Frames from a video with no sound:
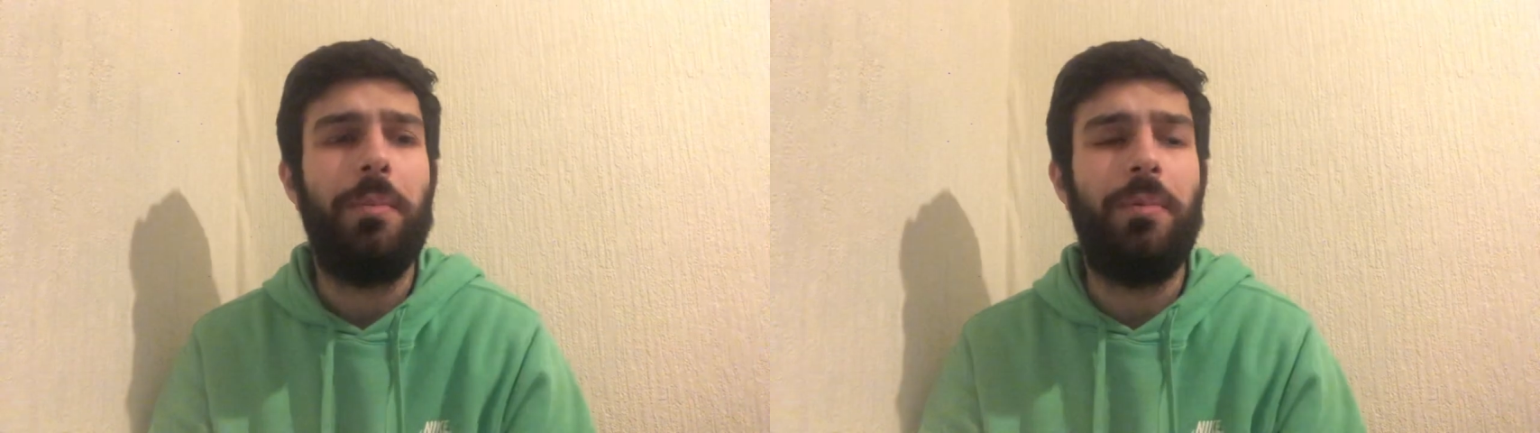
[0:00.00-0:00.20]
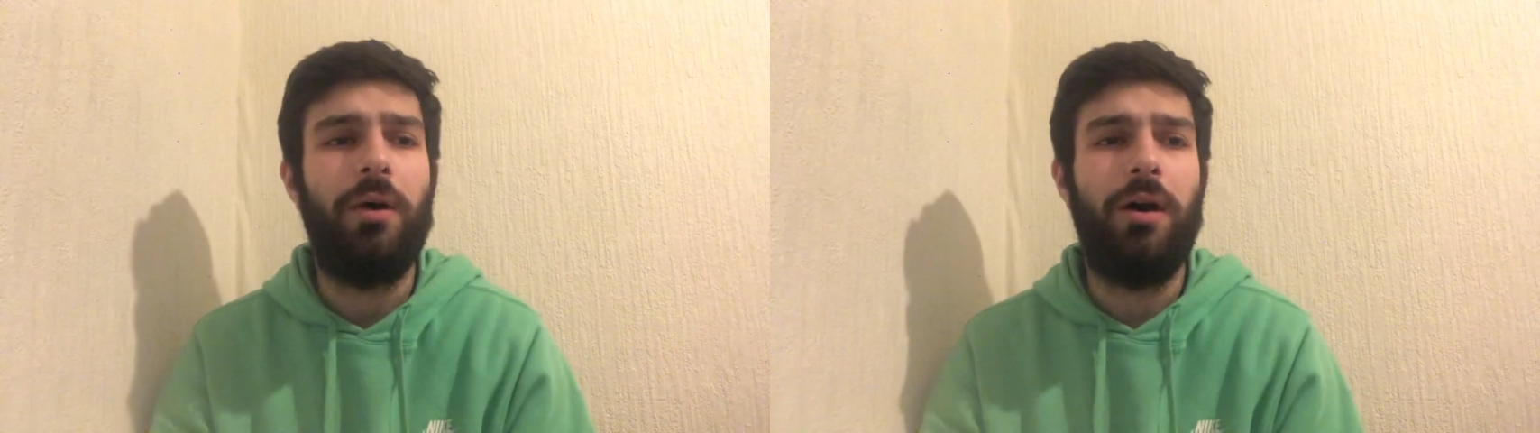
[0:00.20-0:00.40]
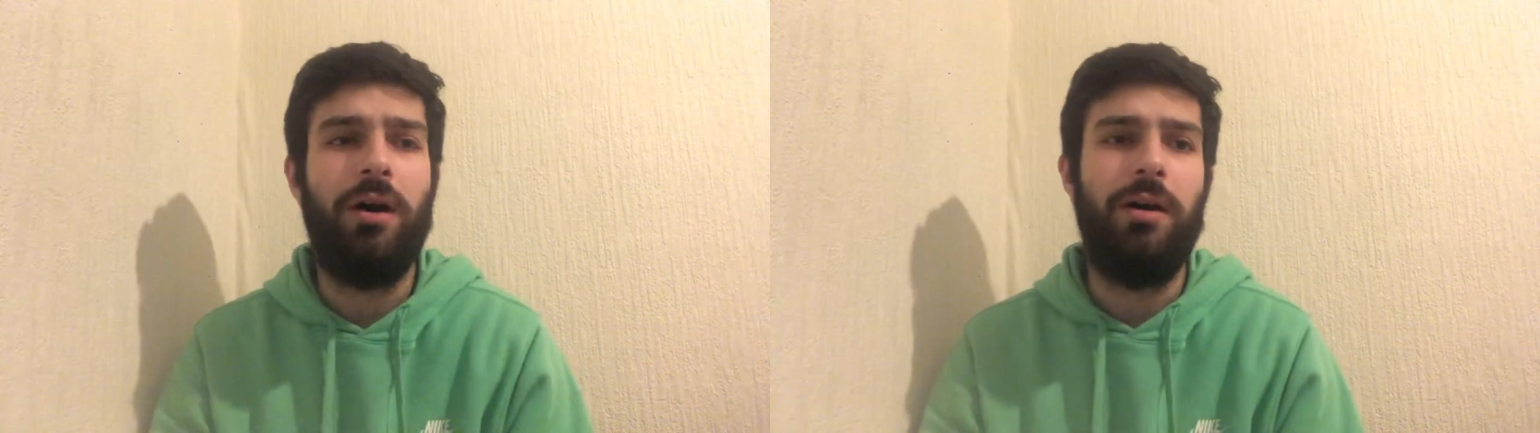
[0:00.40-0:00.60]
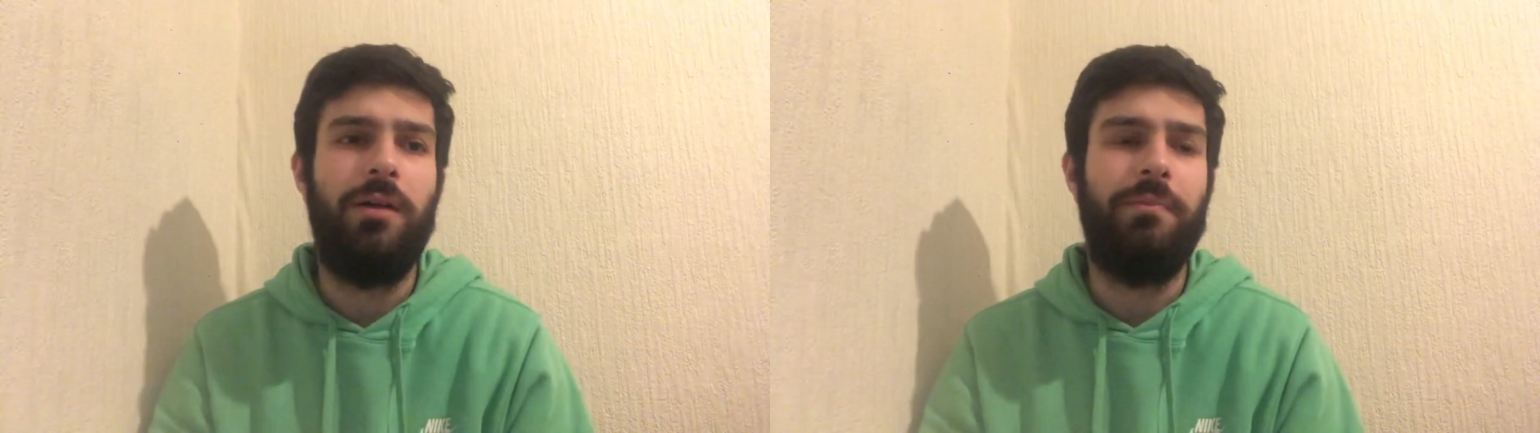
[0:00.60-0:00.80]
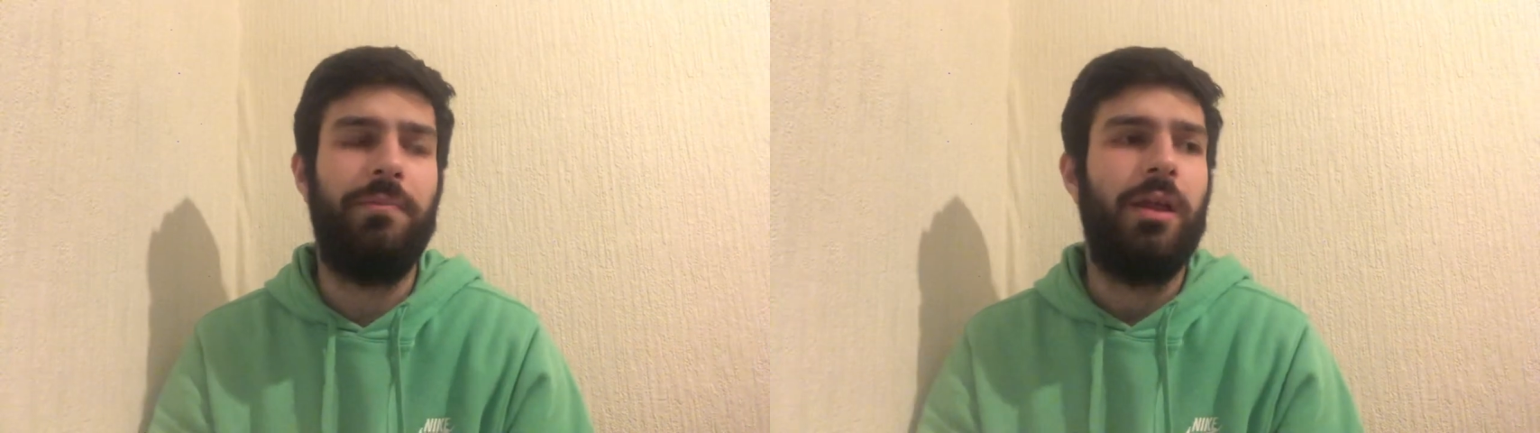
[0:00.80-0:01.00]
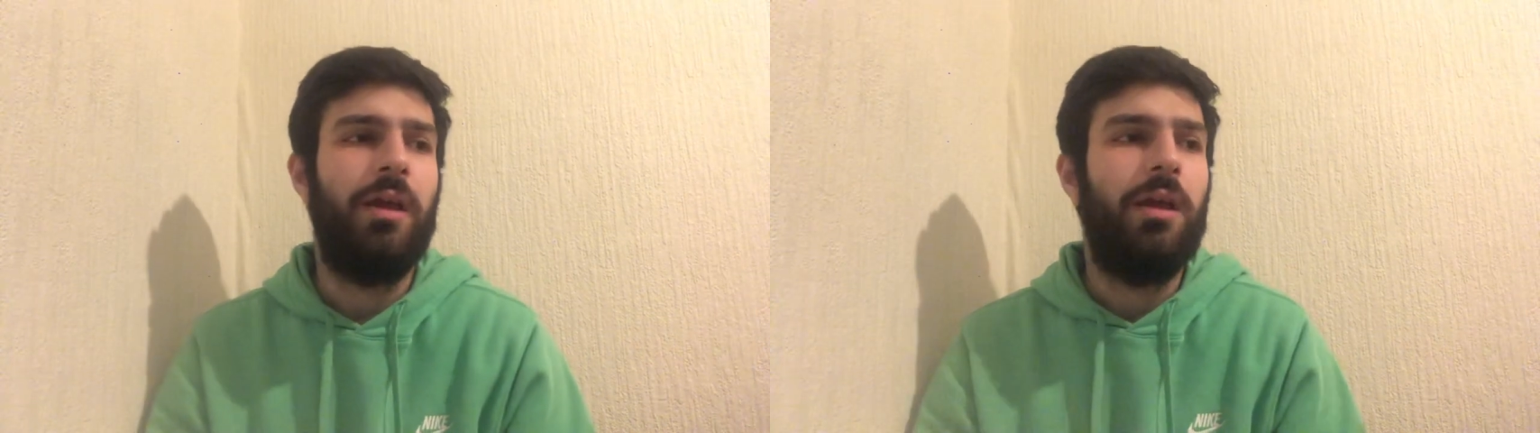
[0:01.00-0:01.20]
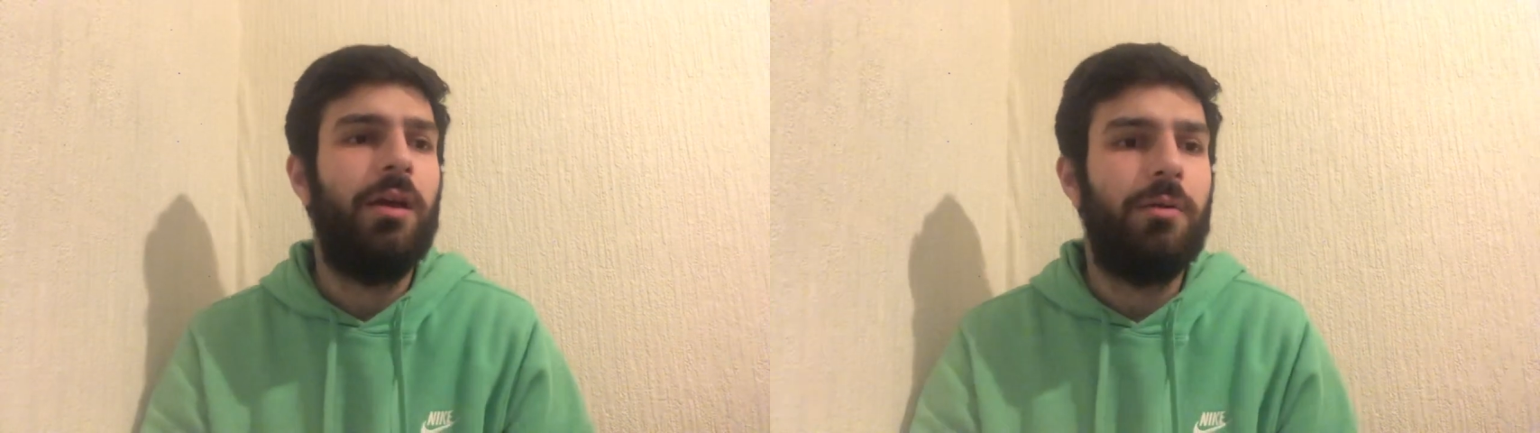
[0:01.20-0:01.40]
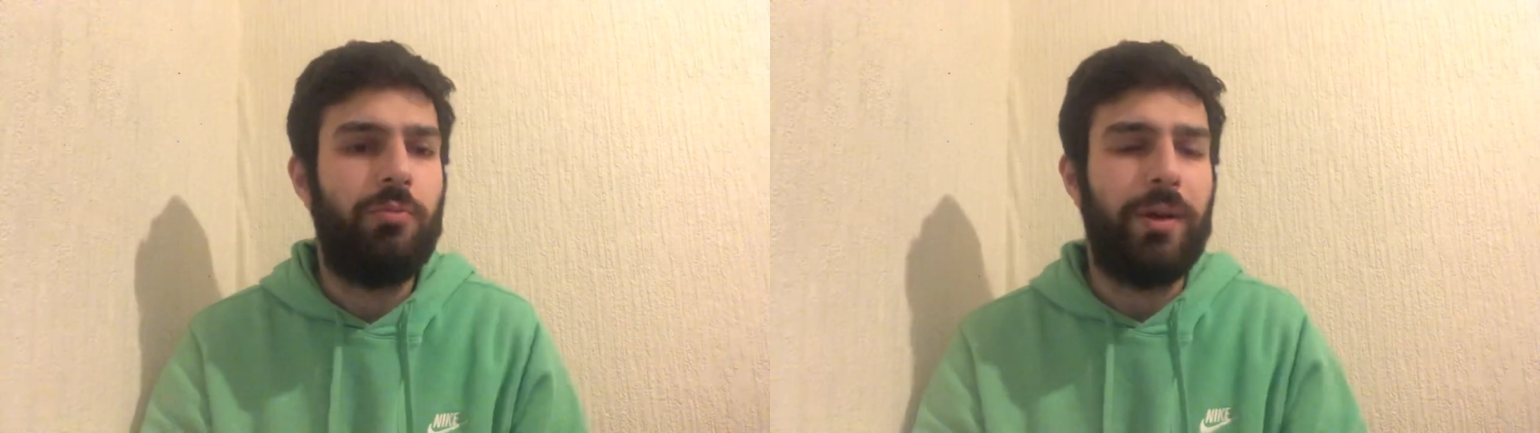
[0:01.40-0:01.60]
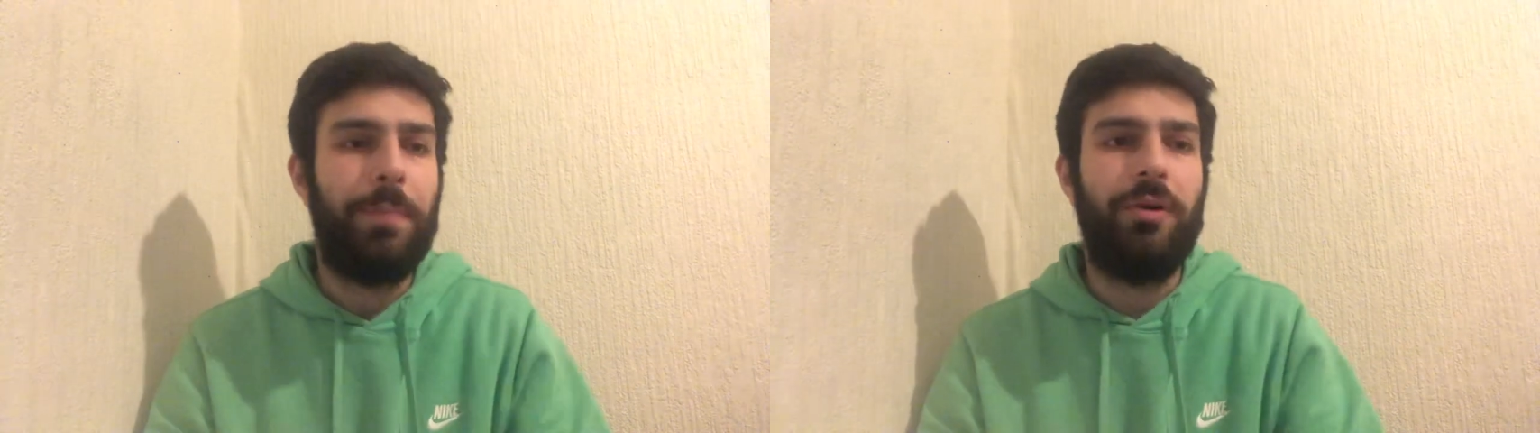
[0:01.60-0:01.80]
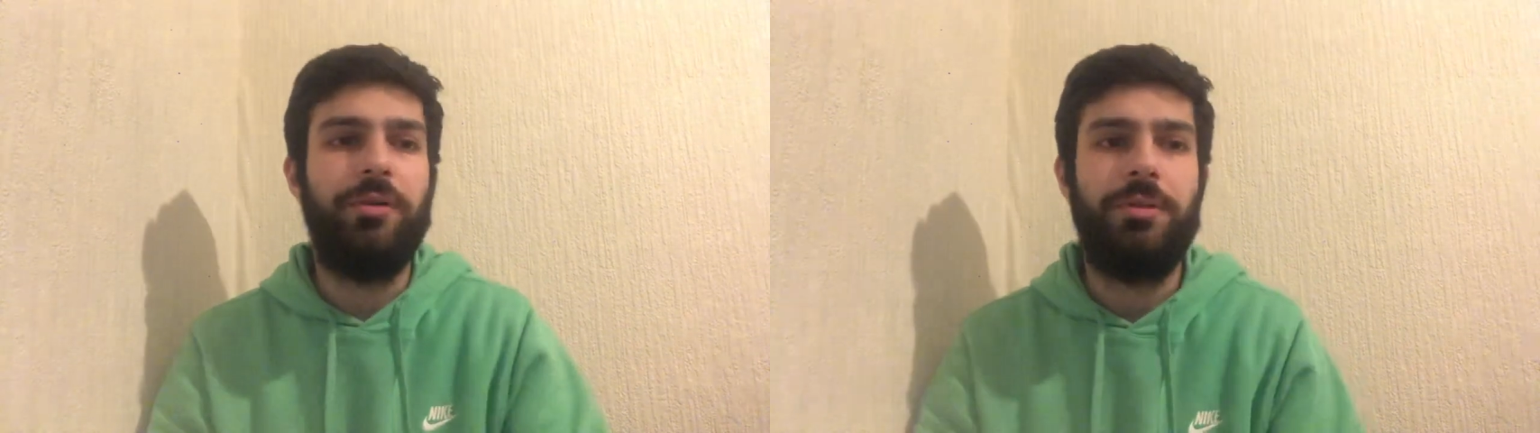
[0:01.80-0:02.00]
but
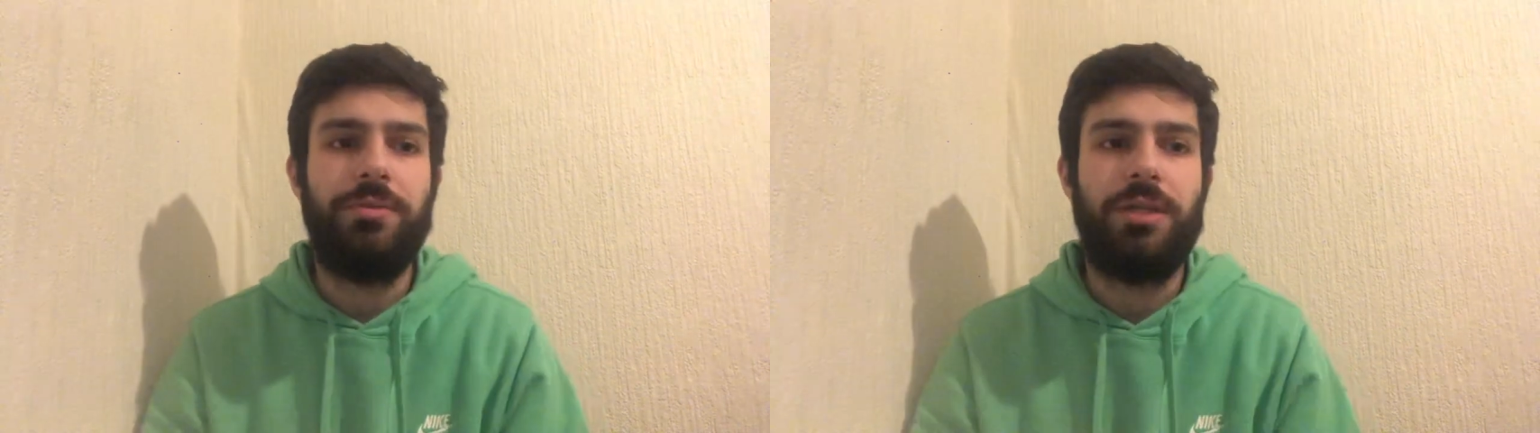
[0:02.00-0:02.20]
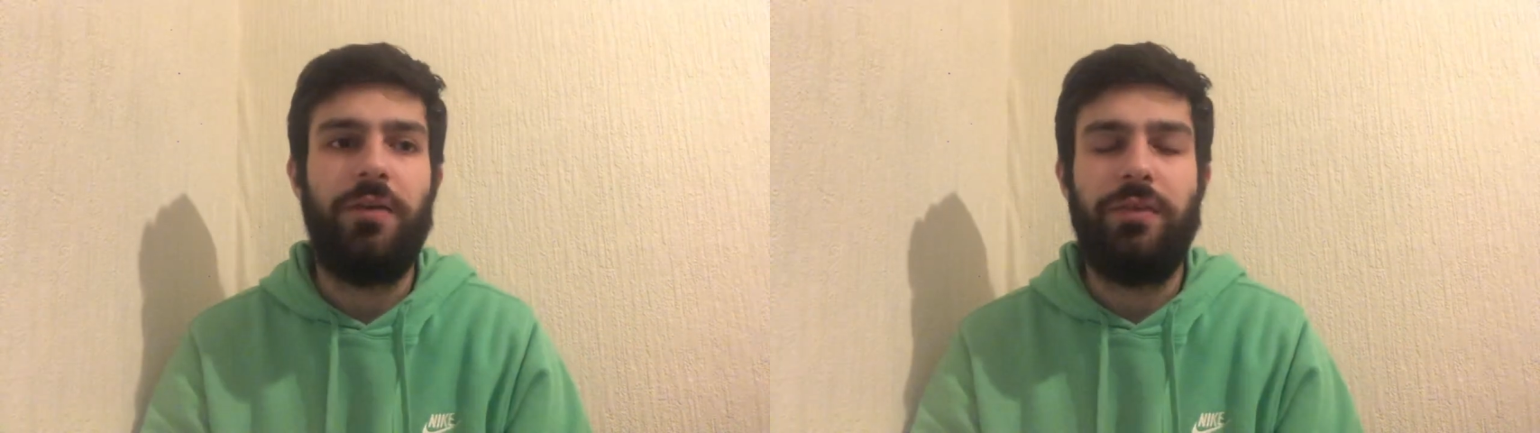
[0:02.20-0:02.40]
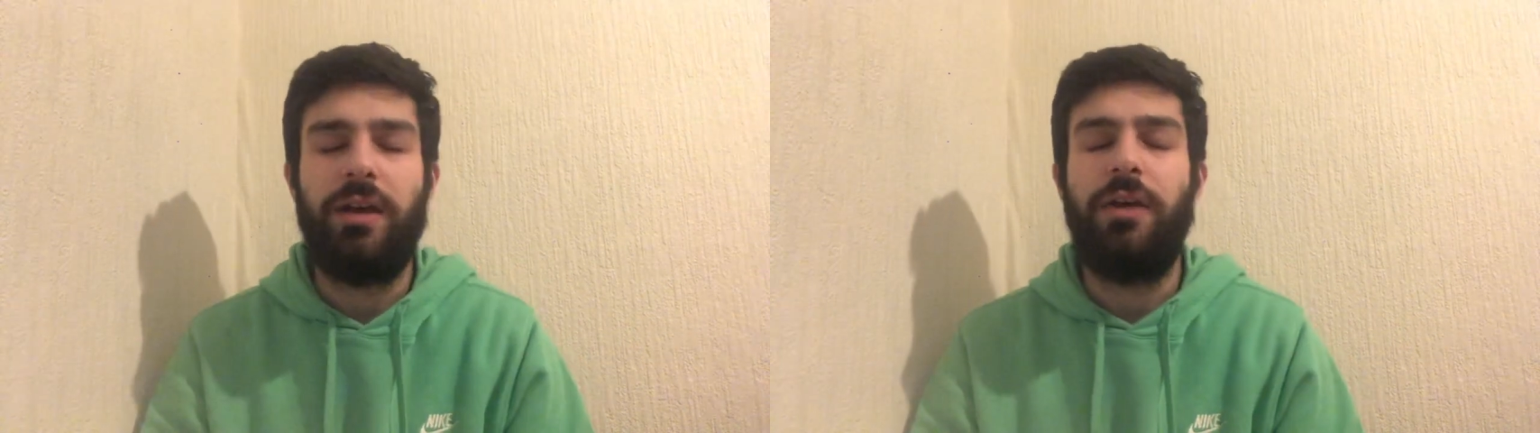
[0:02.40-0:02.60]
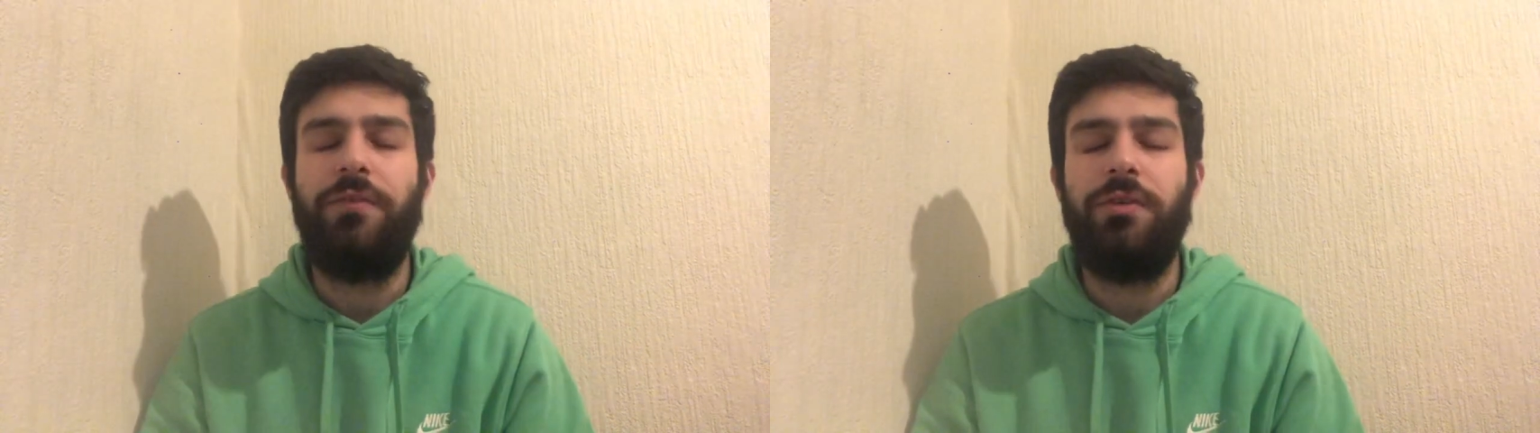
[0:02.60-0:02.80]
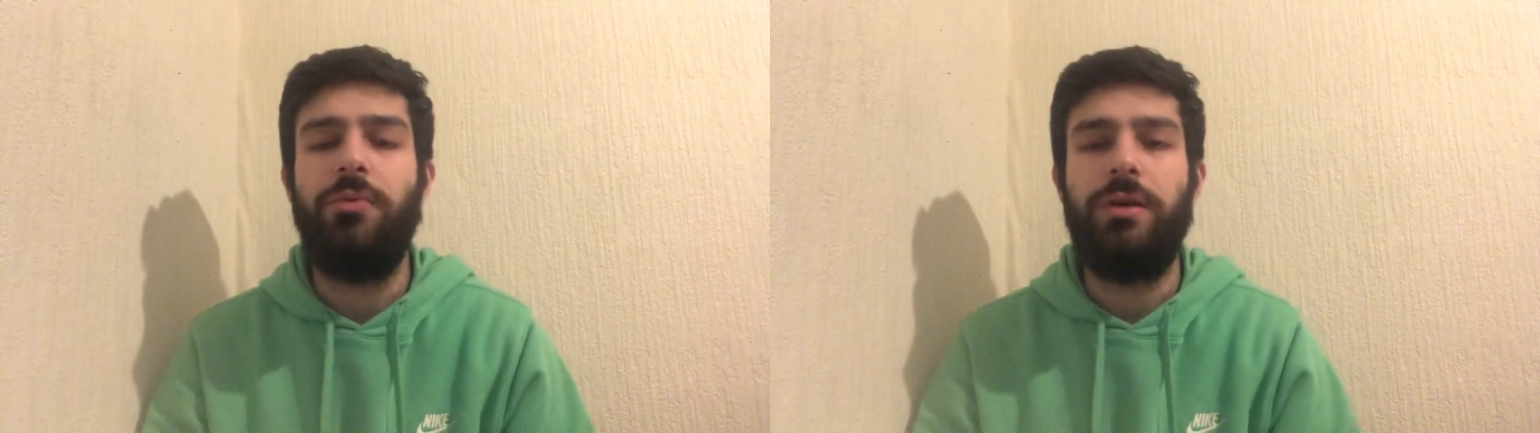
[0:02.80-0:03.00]
rebuild himself and get a few